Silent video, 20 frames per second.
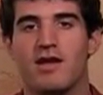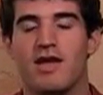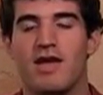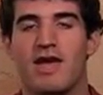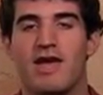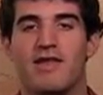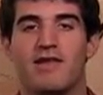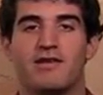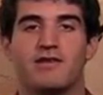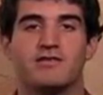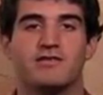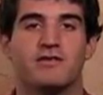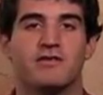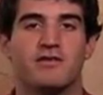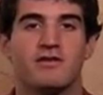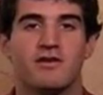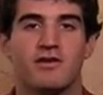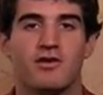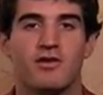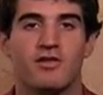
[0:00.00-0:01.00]
And
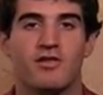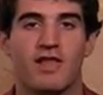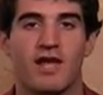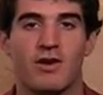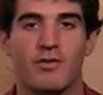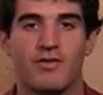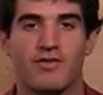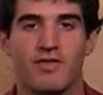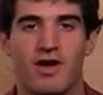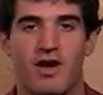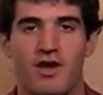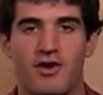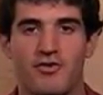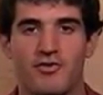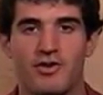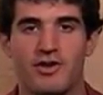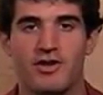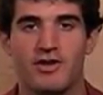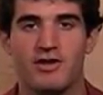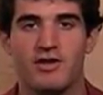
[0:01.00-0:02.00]
like with a
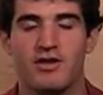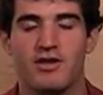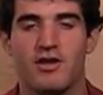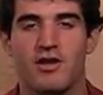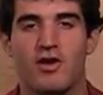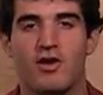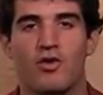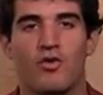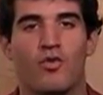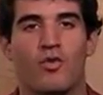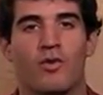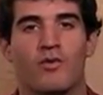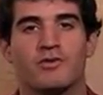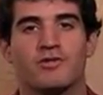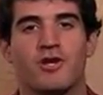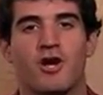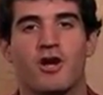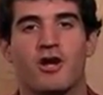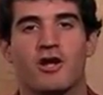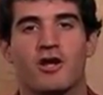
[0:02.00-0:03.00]
hundred, when we're
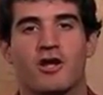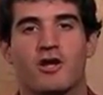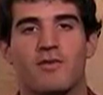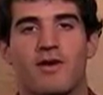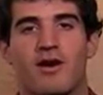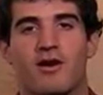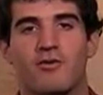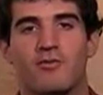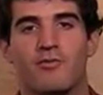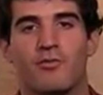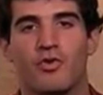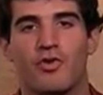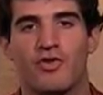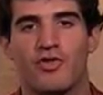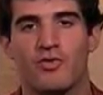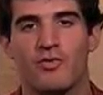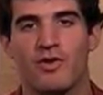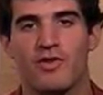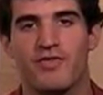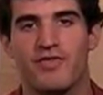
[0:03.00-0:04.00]
talking about more
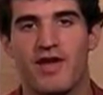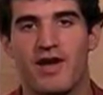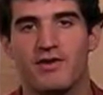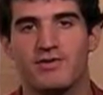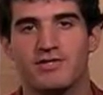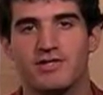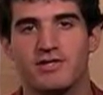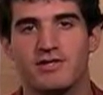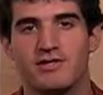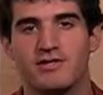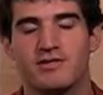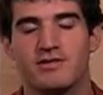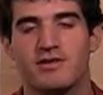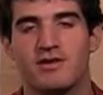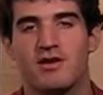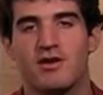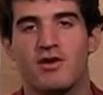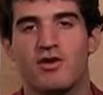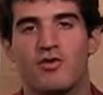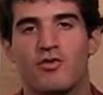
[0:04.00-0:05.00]
than 1,000,
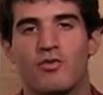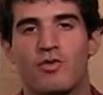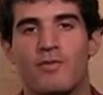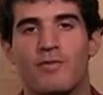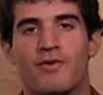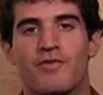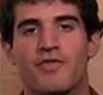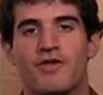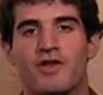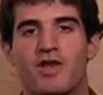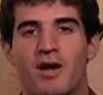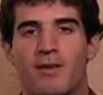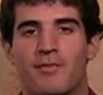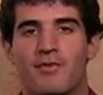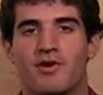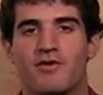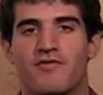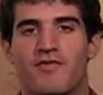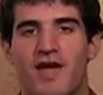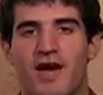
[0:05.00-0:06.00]
we put the
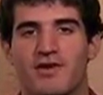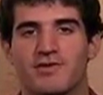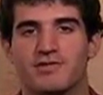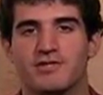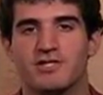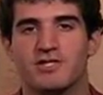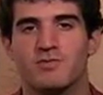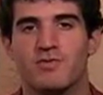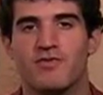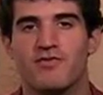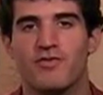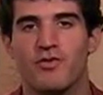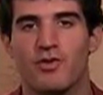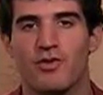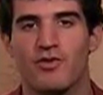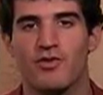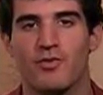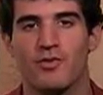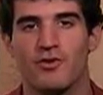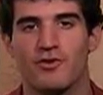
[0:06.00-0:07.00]
number of thousands
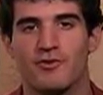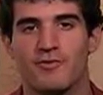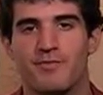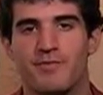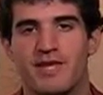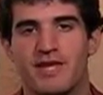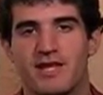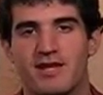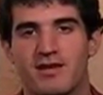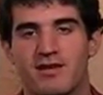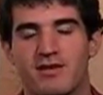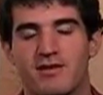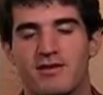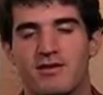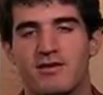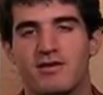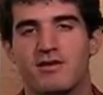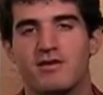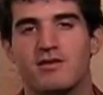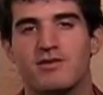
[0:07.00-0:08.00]
before the word mille.
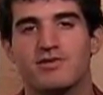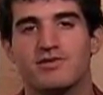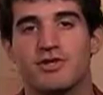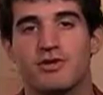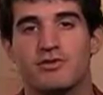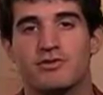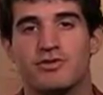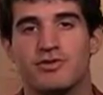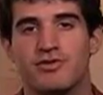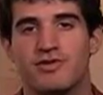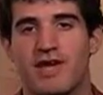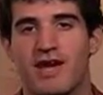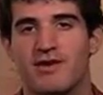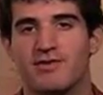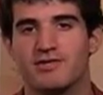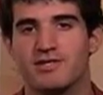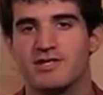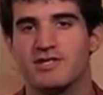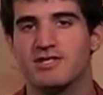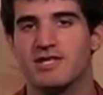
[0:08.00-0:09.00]
So
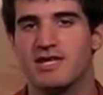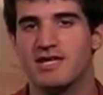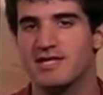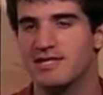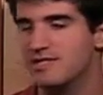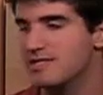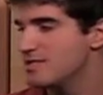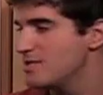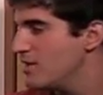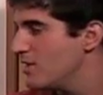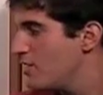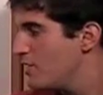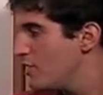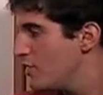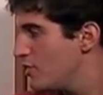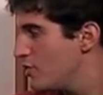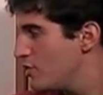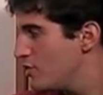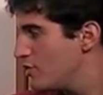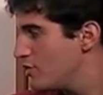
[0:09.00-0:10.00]
2,000 is
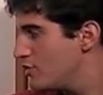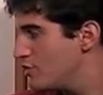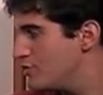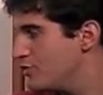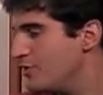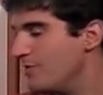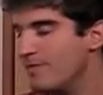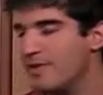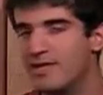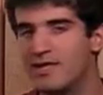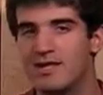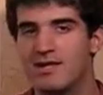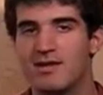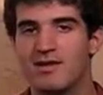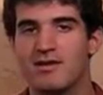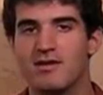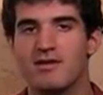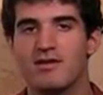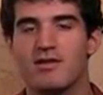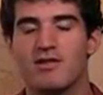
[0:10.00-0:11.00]
deux mille,
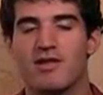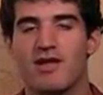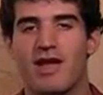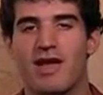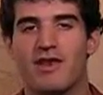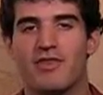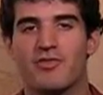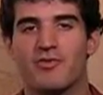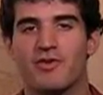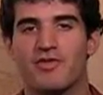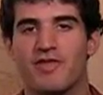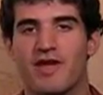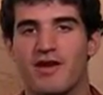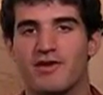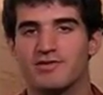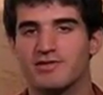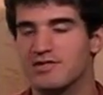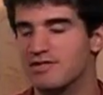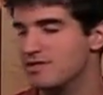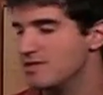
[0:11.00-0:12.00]
and
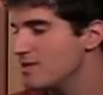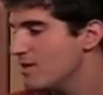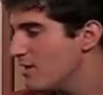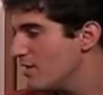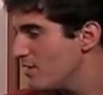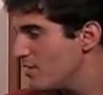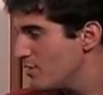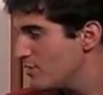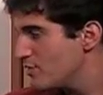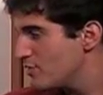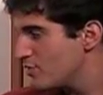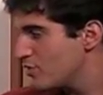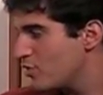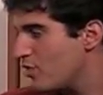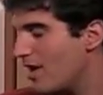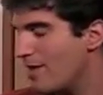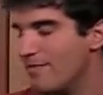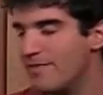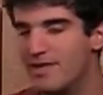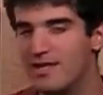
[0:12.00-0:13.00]
3,000,
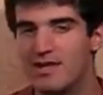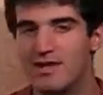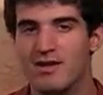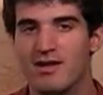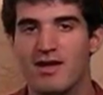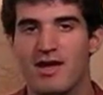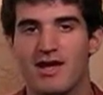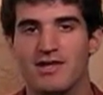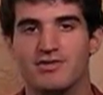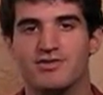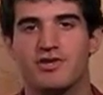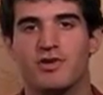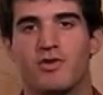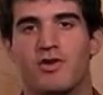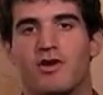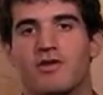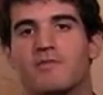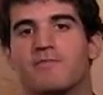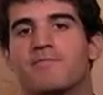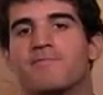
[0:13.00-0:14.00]
trois mille, and so
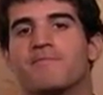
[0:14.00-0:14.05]
on.